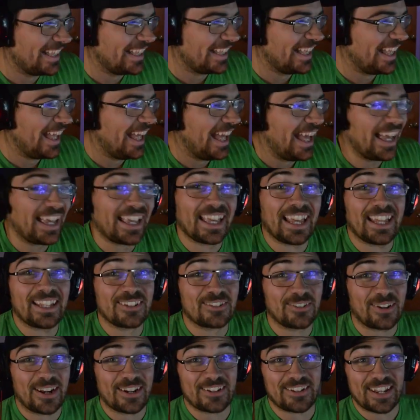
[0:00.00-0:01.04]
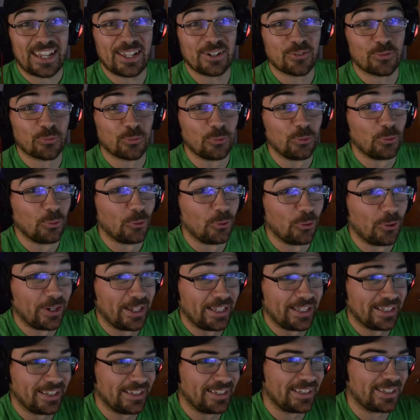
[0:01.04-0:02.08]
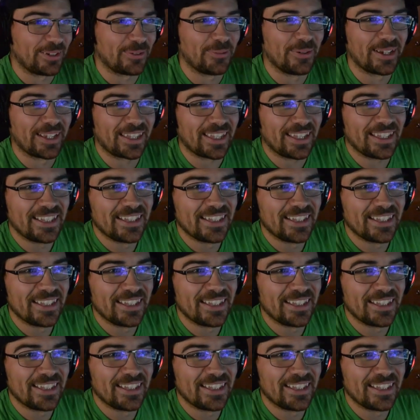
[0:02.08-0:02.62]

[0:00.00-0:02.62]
I got trash canned really quick.